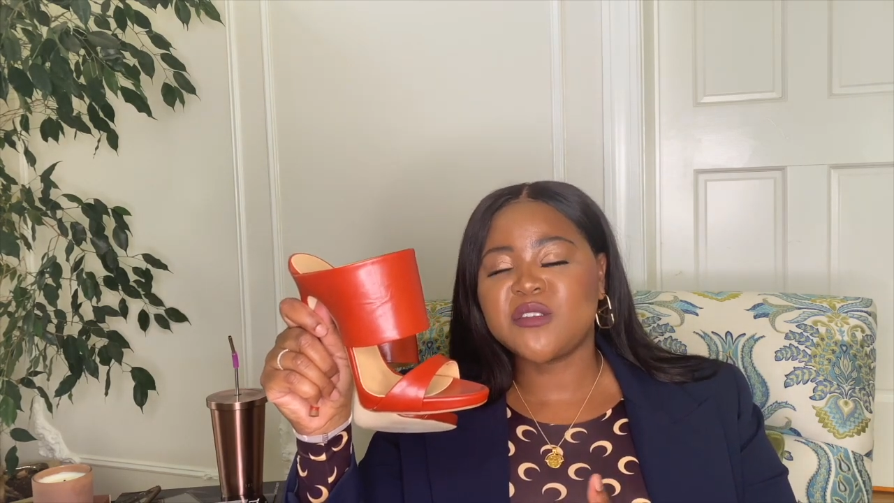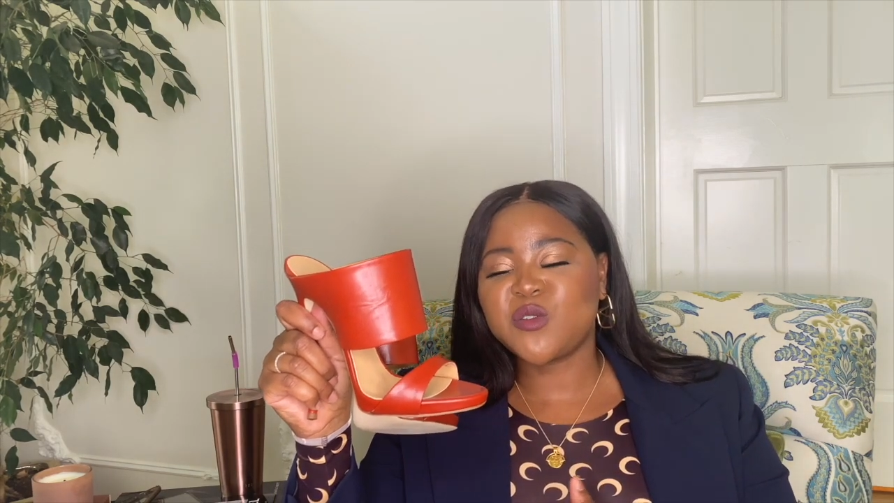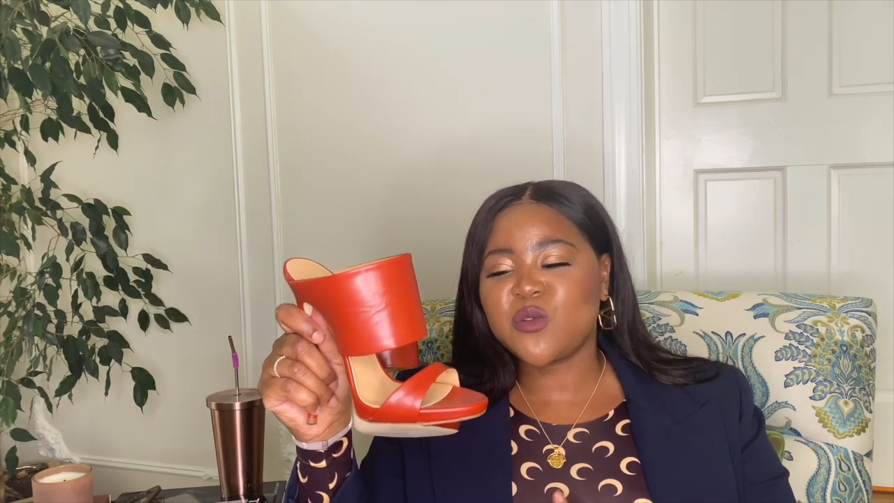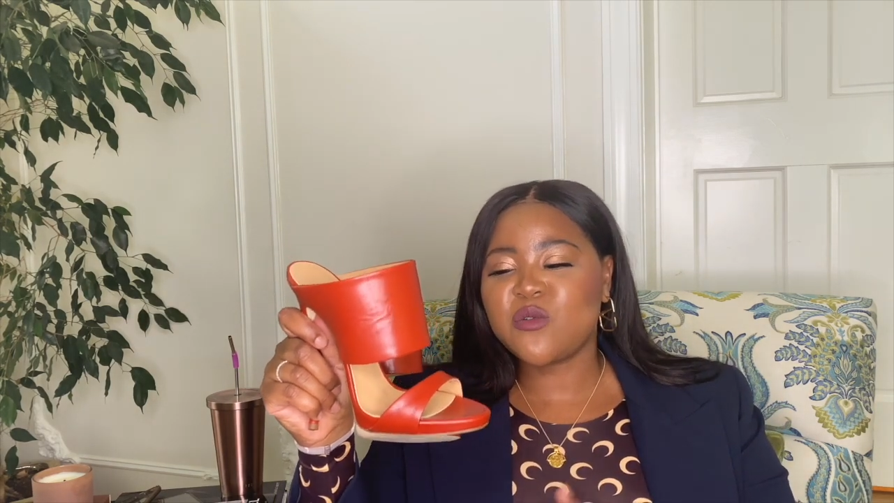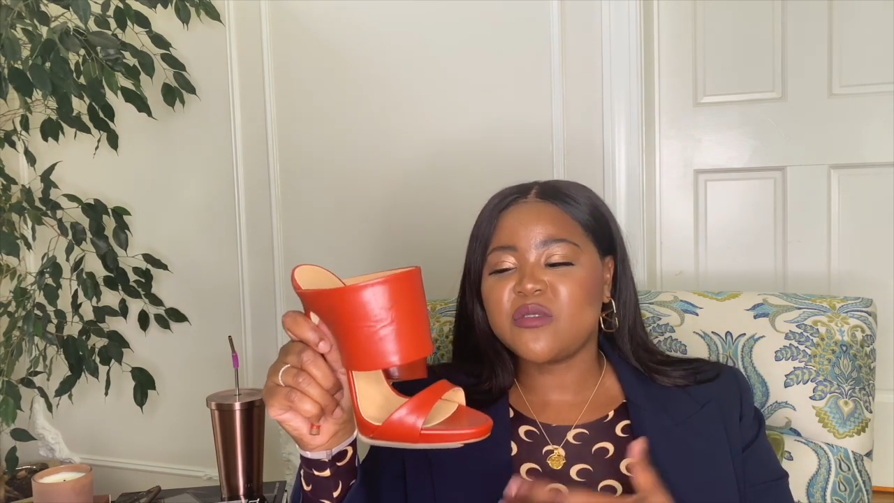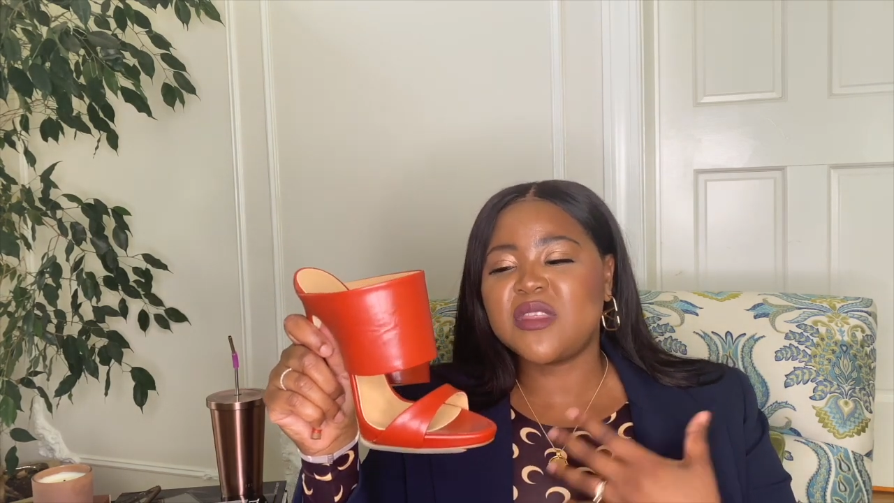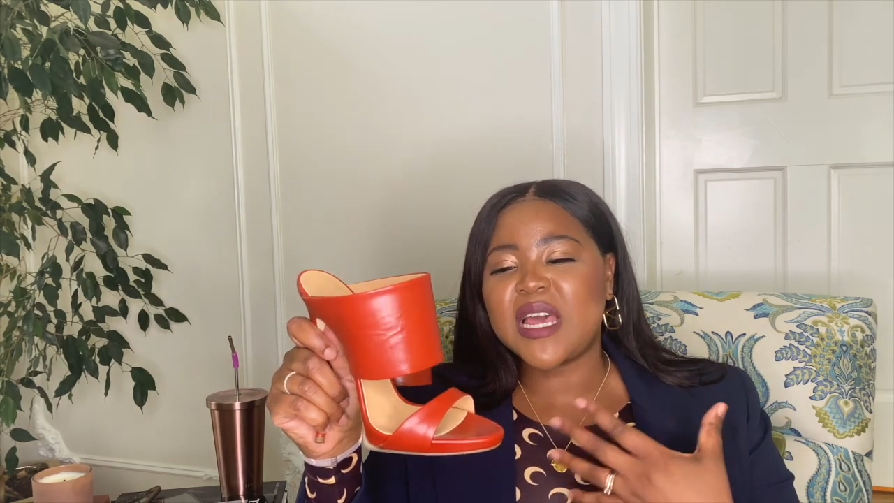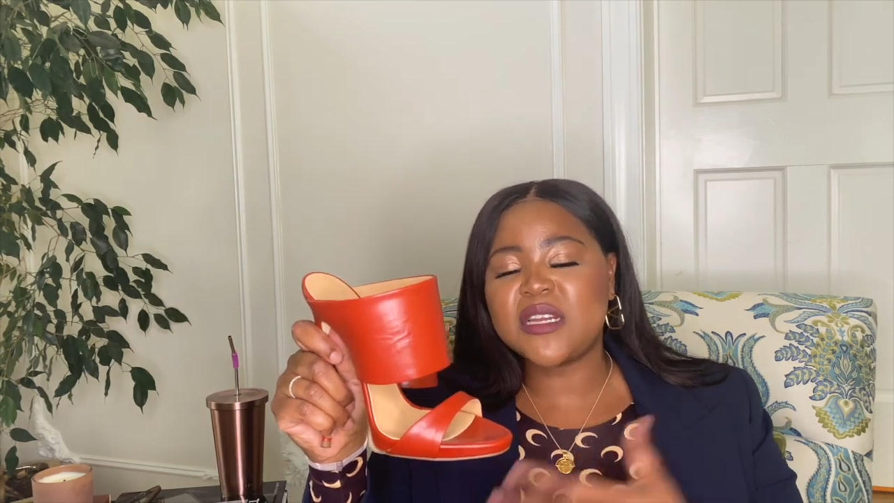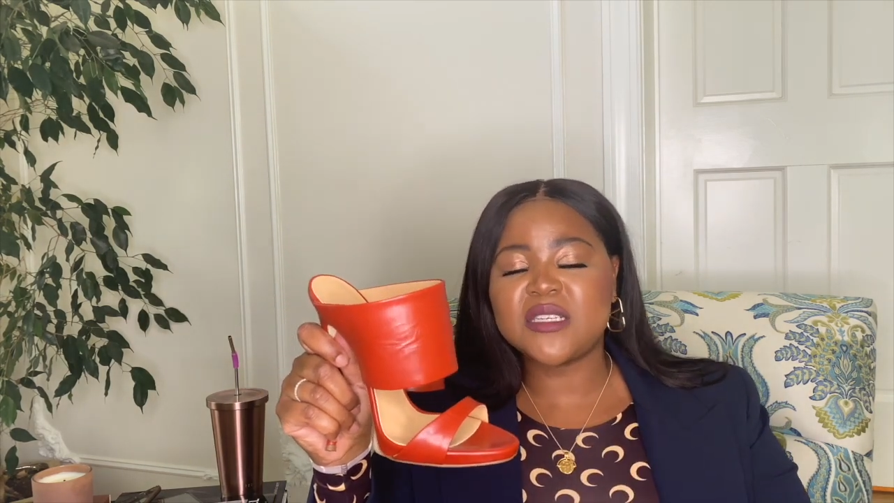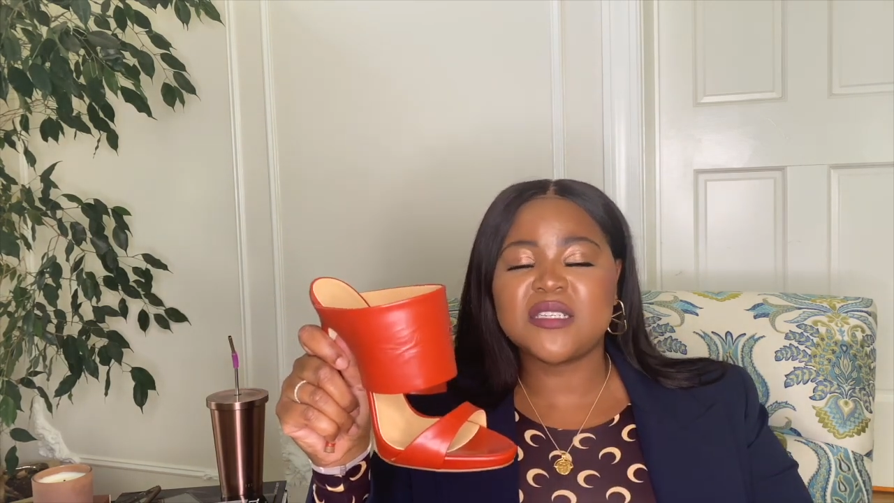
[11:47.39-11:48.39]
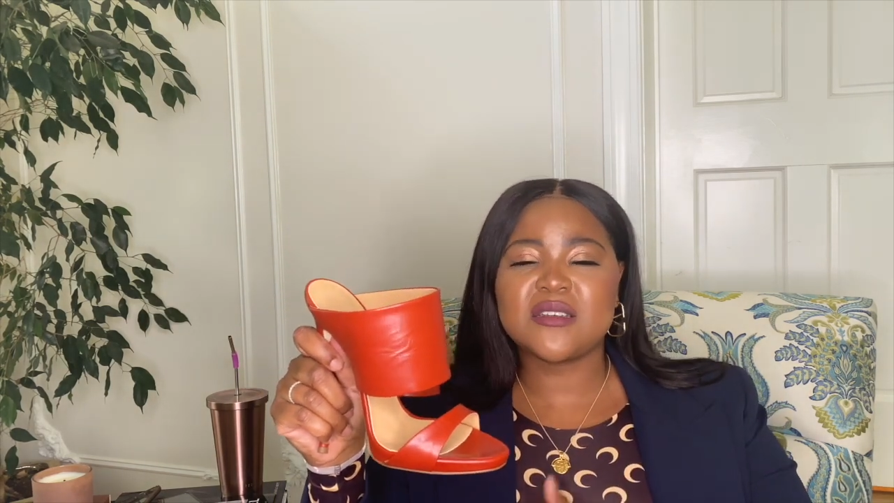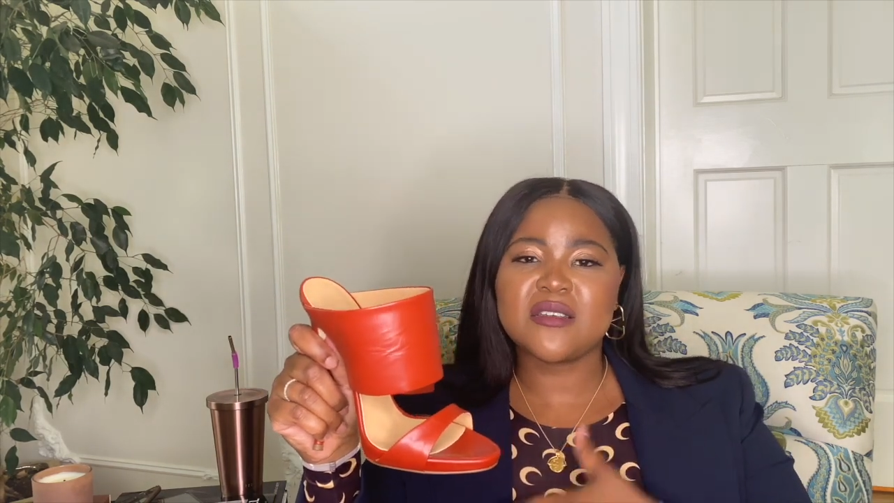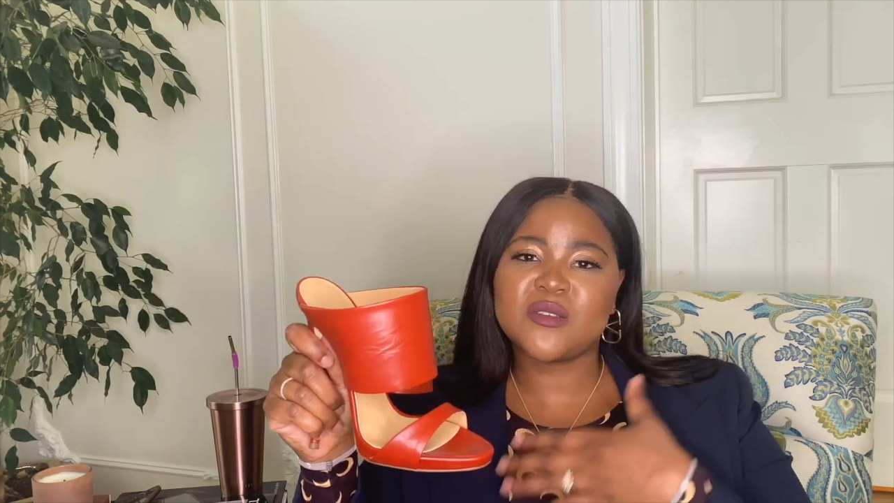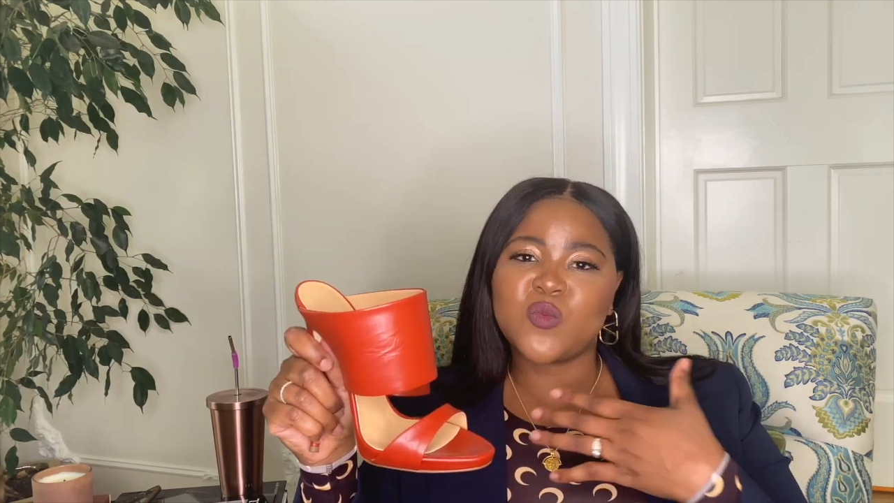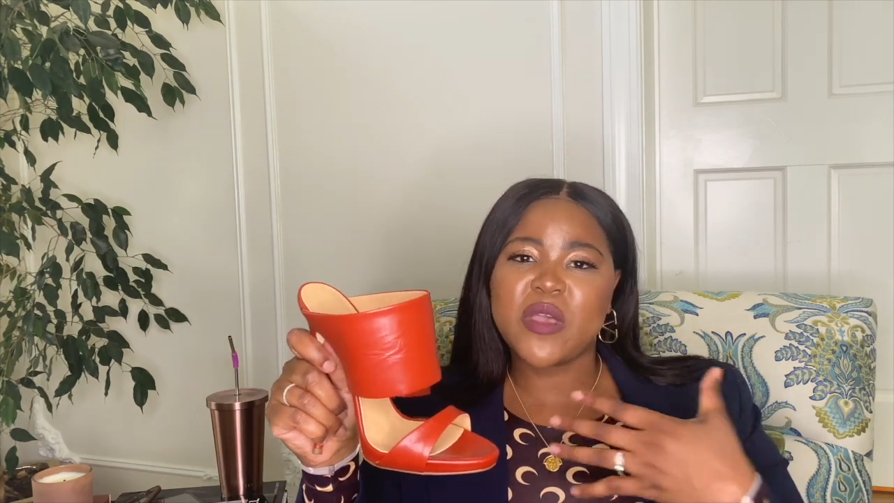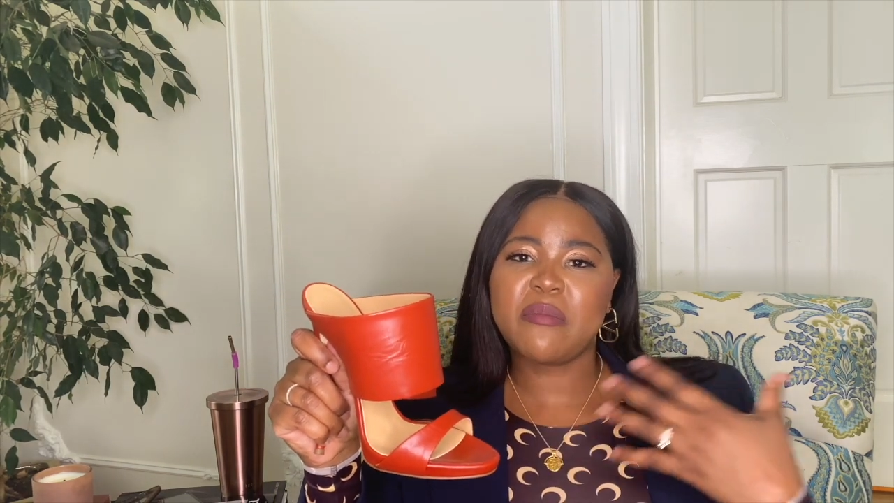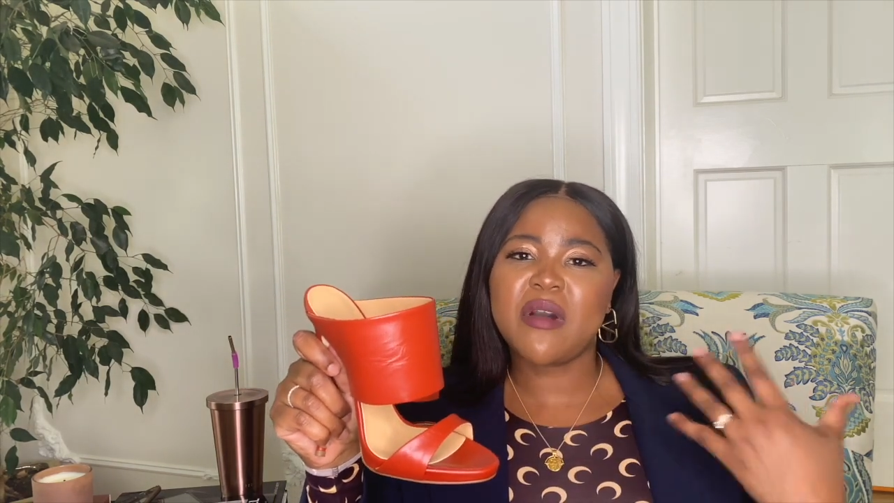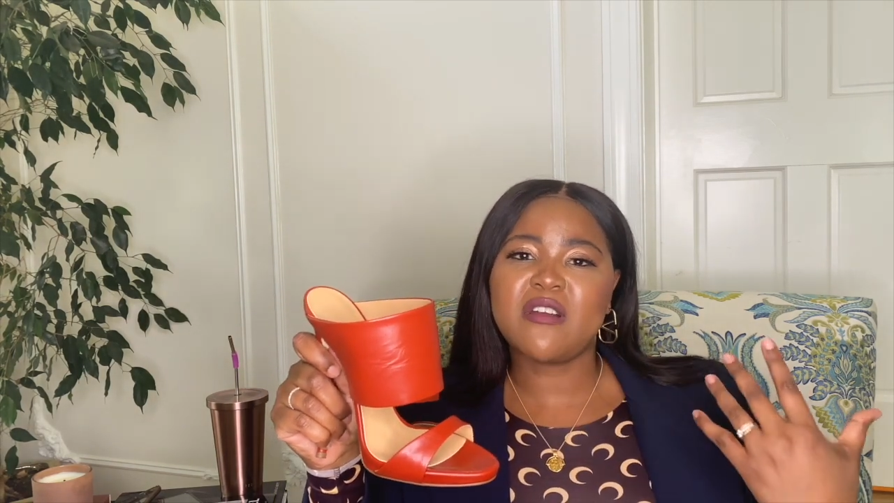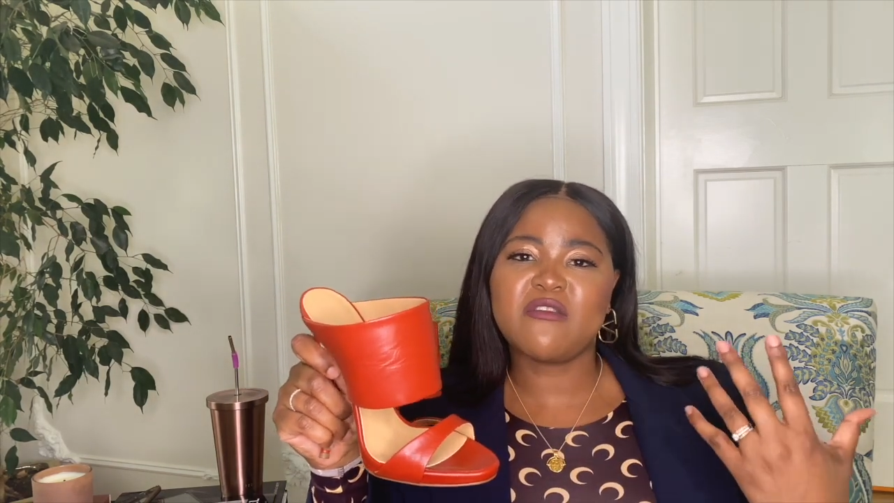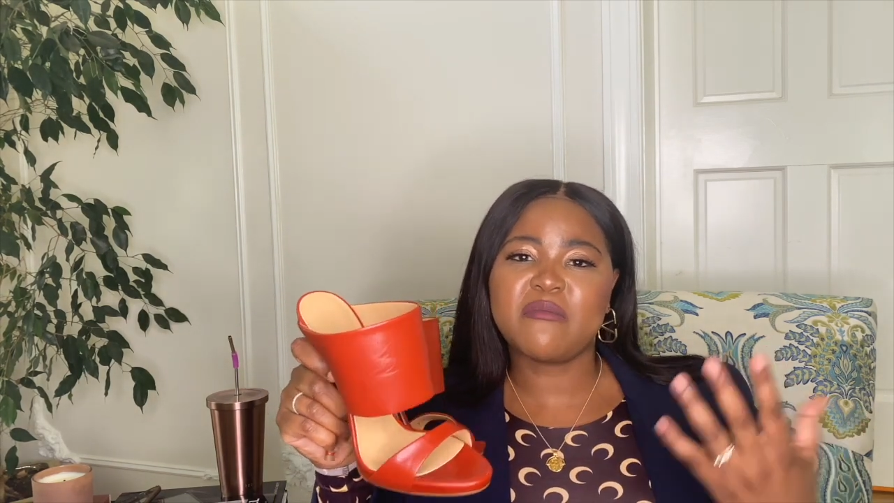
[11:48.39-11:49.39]
So that is where
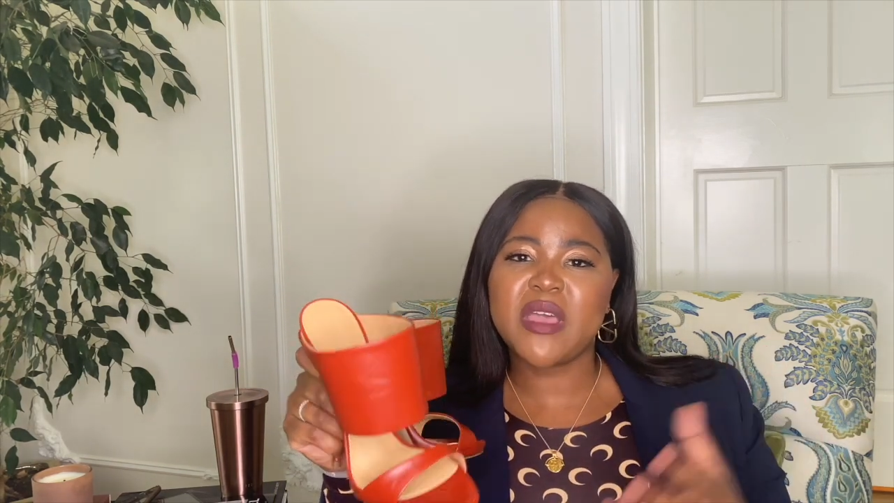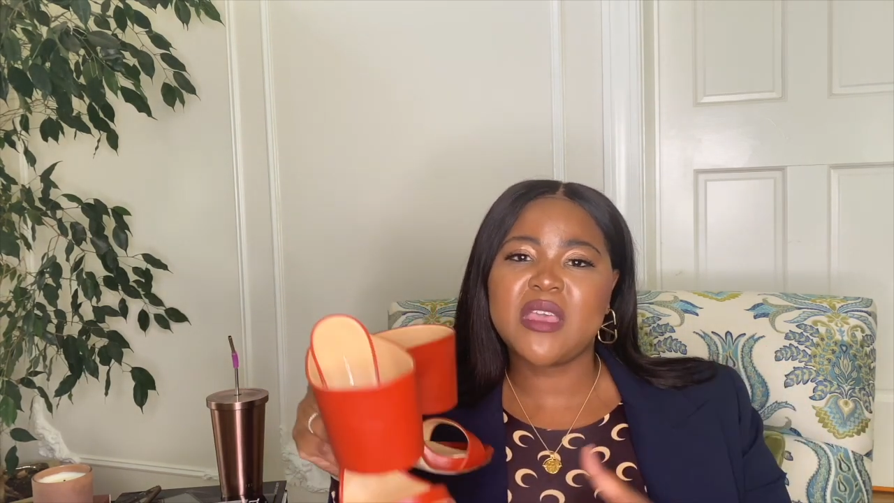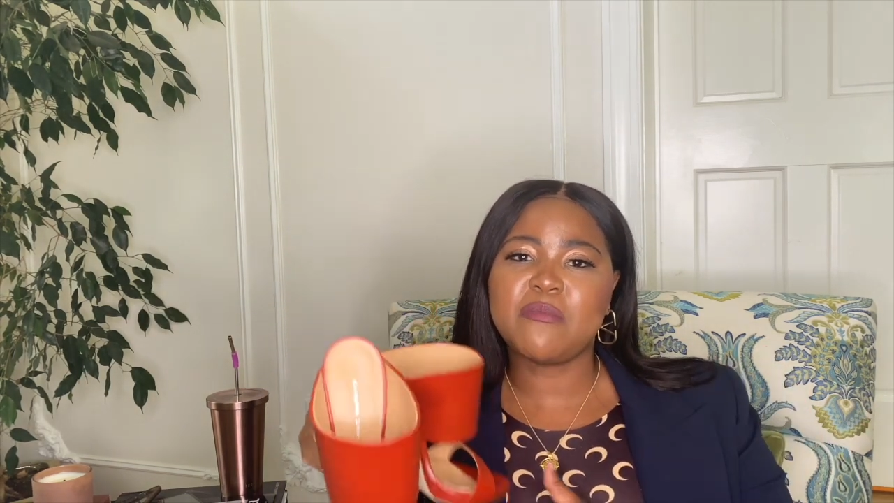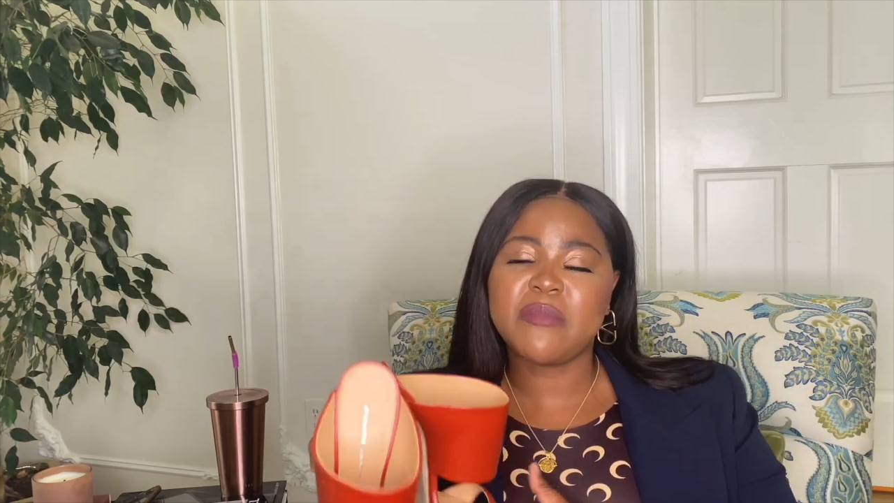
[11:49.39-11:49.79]
part of my